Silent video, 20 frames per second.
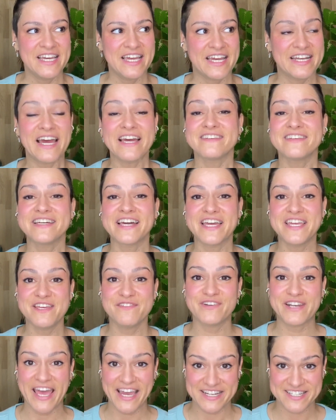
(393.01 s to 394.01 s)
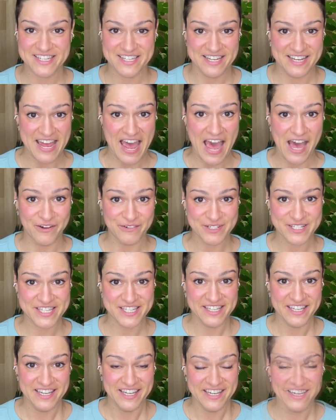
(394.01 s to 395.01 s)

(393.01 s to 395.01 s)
And I think I even acted it out